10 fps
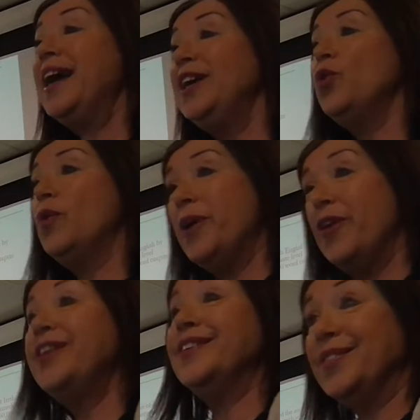
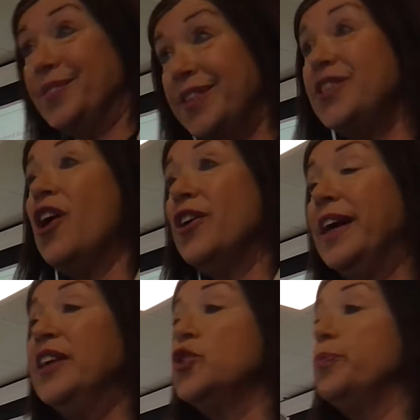Anglo-American
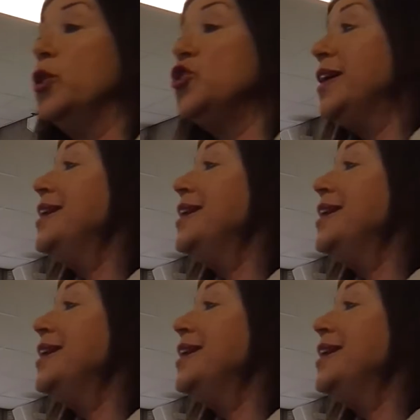target English approach